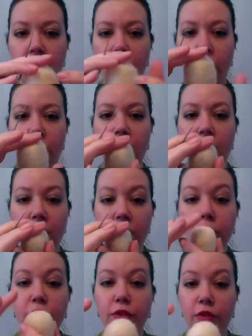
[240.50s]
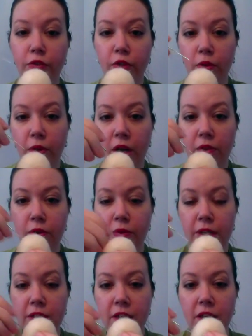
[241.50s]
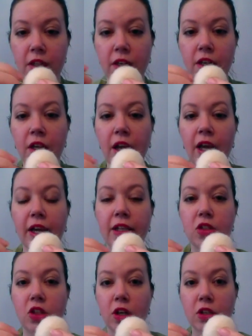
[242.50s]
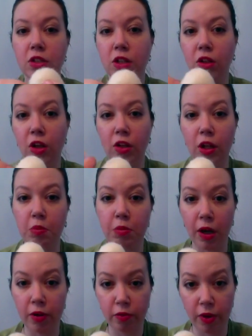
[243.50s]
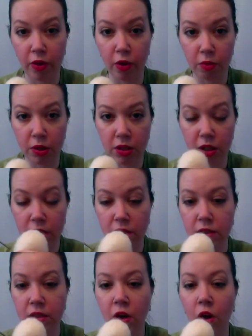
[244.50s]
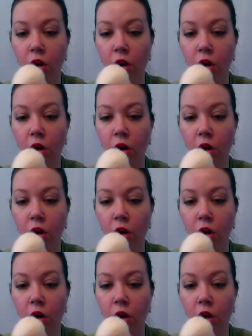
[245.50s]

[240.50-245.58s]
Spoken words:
Now, if for whatever reason it starts to look like my other one does,